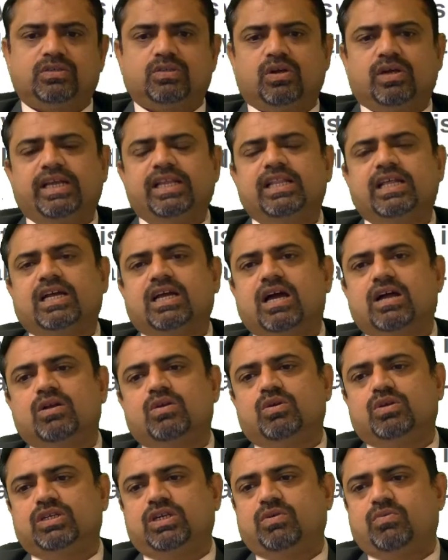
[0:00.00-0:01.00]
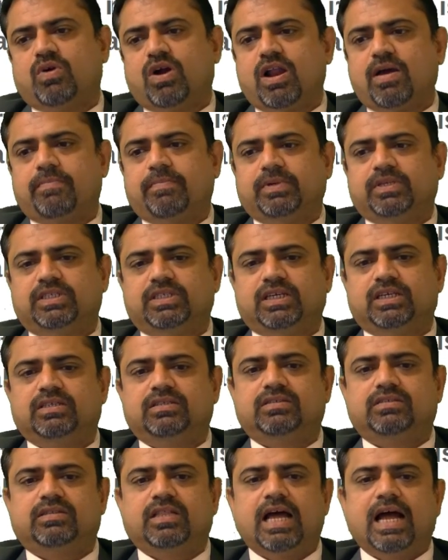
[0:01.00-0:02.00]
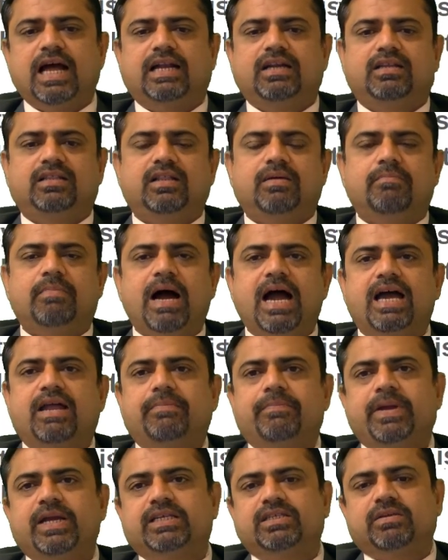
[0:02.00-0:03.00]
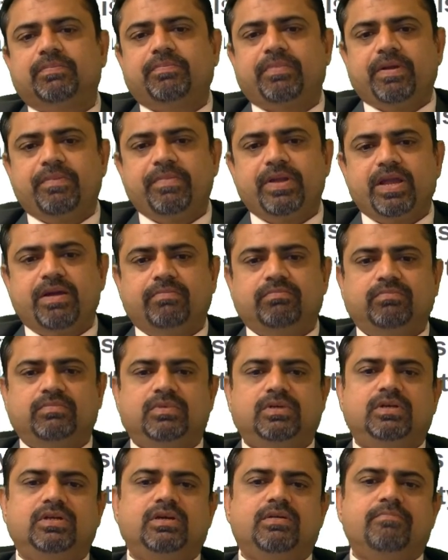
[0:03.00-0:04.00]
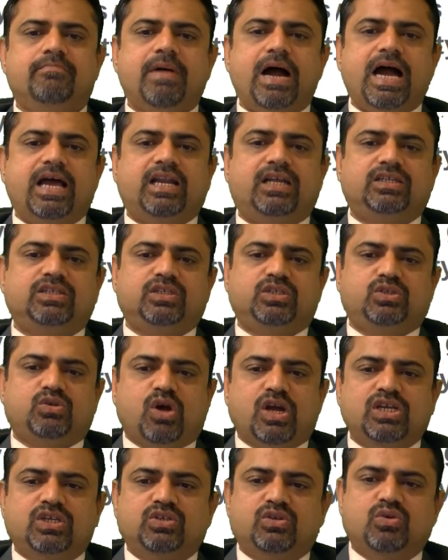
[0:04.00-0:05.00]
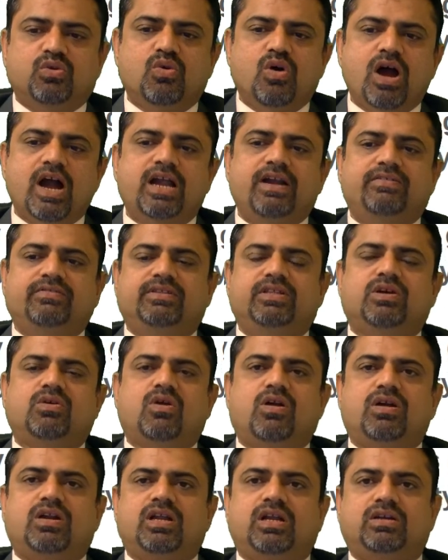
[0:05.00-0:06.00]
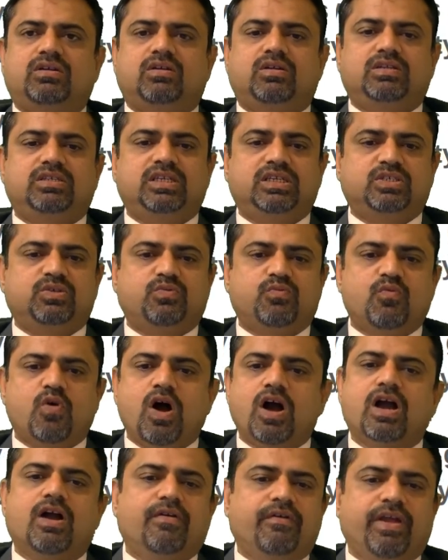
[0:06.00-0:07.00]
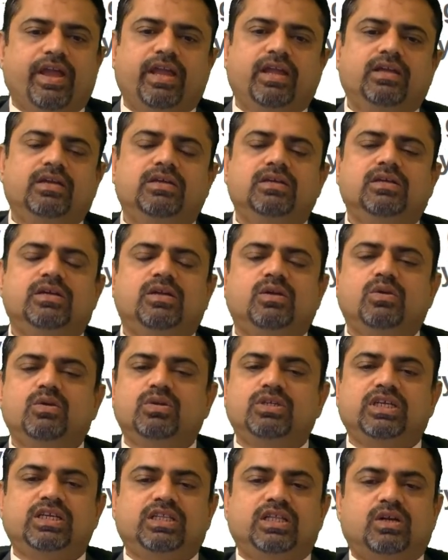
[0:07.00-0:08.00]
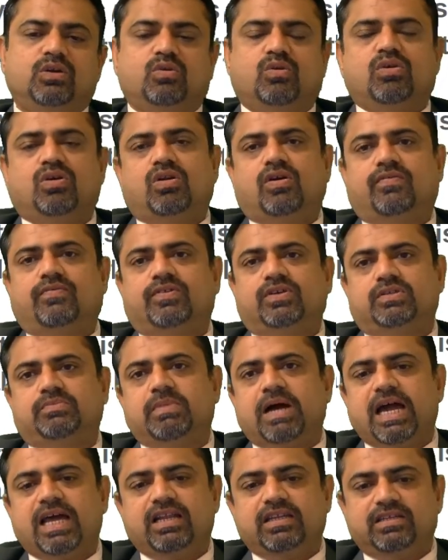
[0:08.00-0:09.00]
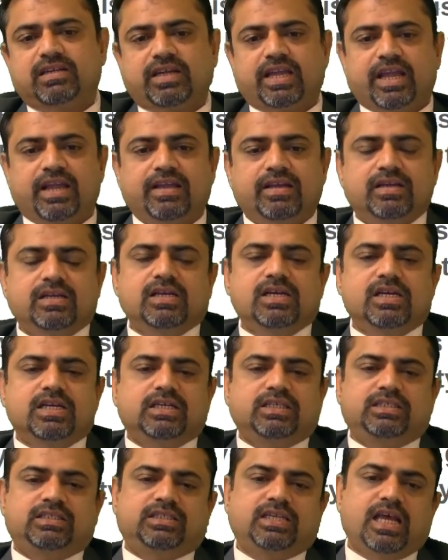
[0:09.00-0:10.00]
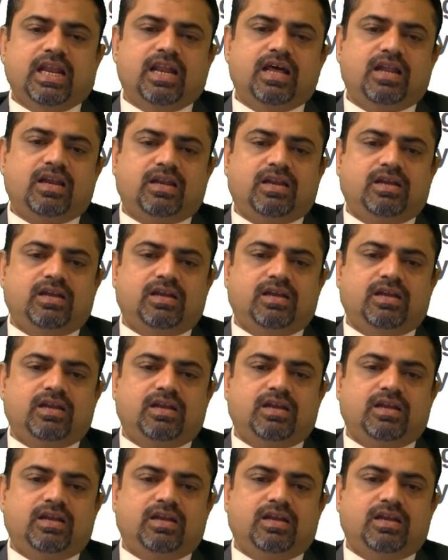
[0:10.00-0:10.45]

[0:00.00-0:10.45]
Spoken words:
in the conclusion, what happens is that the buyer pays the premium. Buyer has a choice to go ahead with the contract or just walk away, losing the token, of course. Buyer is a king. Seller